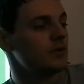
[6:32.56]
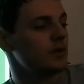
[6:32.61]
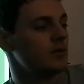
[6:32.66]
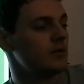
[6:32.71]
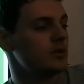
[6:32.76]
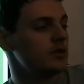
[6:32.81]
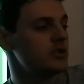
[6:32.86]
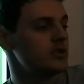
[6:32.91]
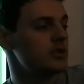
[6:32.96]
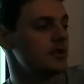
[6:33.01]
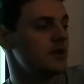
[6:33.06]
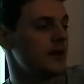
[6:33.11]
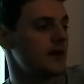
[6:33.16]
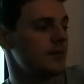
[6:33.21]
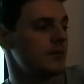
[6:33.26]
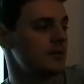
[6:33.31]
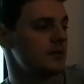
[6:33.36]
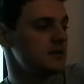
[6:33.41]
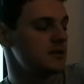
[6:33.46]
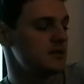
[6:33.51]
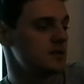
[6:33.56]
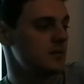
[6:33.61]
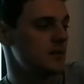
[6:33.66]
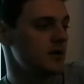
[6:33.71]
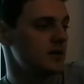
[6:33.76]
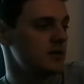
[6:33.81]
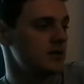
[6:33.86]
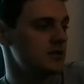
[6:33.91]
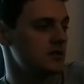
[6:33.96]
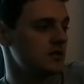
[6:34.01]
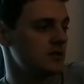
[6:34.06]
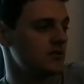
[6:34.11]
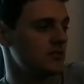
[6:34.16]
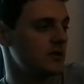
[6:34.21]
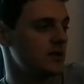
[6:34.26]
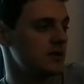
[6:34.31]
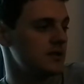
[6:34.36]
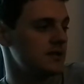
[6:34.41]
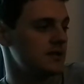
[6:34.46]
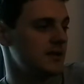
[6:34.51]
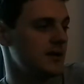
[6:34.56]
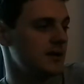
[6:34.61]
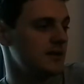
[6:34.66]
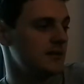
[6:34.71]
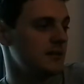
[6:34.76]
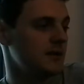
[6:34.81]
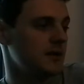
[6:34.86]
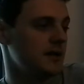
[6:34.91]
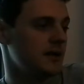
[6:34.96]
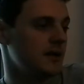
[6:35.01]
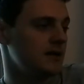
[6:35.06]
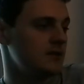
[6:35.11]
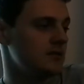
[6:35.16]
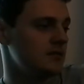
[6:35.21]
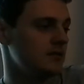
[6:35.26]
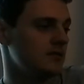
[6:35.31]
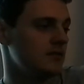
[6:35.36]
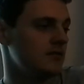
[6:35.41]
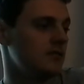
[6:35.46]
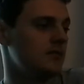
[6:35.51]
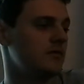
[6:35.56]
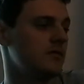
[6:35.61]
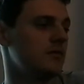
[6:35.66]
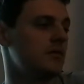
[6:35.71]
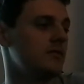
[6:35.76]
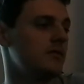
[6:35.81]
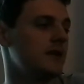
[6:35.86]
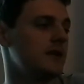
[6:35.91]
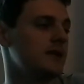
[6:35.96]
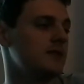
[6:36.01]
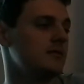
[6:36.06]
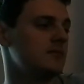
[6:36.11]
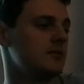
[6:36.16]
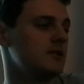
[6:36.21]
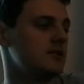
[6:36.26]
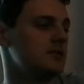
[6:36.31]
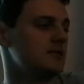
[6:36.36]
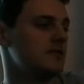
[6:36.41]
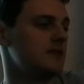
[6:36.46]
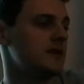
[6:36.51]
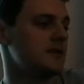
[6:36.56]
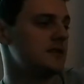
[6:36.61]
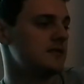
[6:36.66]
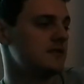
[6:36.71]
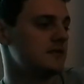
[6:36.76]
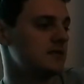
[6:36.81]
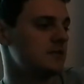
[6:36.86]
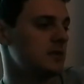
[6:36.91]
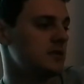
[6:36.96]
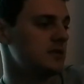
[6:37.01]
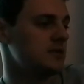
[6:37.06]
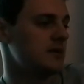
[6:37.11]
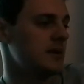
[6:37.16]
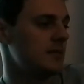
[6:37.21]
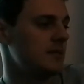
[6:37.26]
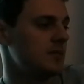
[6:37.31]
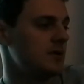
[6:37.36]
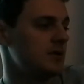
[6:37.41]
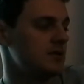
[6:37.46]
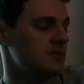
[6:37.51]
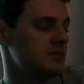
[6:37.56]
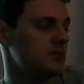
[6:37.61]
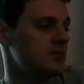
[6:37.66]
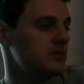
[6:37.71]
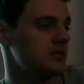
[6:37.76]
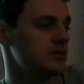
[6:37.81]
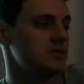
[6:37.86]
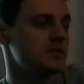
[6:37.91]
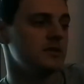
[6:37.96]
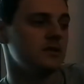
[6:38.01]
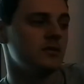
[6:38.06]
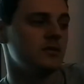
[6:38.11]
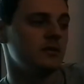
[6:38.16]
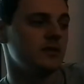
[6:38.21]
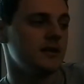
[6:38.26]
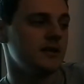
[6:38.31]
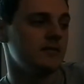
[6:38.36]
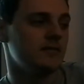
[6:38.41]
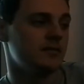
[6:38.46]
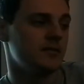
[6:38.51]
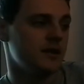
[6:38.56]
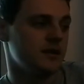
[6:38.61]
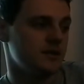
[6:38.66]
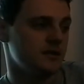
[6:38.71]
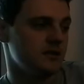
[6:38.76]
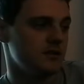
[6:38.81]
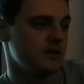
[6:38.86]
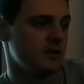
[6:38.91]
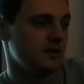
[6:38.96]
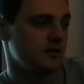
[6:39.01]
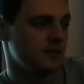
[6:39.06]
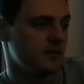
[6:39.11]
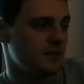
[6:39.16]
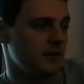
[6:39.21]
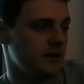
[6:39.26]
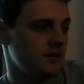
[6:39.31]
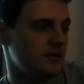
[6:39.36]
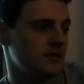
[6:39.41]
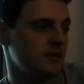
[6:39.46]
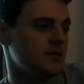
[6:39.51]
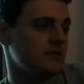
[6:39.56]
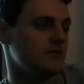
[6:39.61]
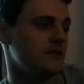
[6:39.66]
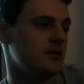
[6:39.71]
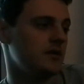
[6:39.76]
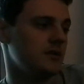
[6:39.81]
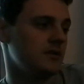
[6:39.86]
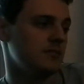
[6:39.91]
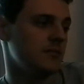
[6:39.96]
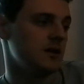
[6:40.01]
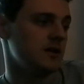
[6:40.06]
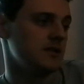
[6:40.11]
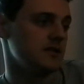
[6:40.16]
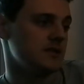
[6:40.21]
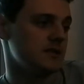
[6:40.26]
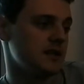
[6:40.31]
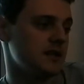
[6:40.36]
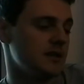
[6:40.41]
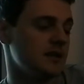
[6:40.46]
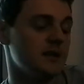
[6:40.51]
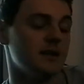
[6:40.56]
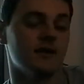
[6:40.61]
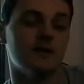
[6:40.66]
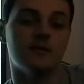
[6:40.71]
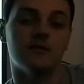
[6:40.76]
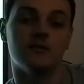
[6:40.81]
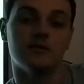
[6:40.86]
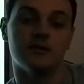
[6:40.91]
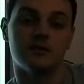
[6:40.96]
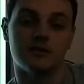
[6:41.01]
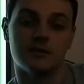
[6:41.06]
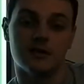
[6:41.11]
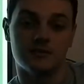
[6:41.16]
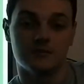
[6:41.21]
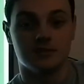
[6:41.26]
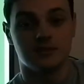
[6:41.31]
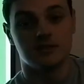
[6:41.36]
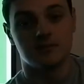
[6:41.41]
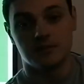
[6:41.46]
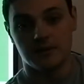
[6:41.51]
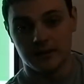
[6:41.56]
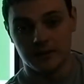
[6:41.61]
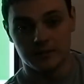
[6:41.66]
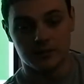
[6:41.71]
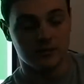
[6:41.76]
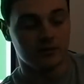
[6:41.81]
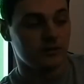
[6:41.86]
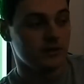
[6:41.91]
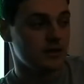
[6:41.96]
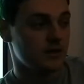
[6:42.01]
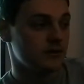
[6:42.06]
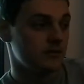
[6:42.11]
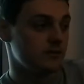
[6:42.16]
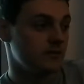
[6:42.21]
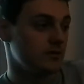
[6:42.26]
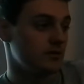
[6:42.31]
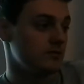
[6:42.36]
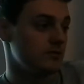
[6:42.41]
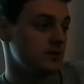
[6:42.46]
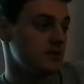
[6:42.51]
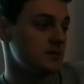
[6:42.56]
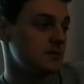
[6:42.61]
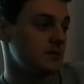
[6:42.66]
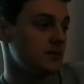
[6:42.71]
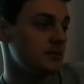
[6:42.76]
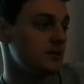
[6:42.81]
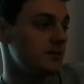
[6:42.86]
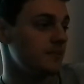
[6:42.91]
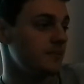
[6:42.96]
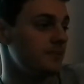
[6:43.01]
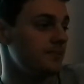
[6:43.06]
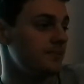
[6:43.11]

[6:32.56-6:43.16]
What should happen is commanders should have worked together by now to formulate the most effective response plan possible using all the information known about the unfolding emergency, which comes into play with all the other 4 principles,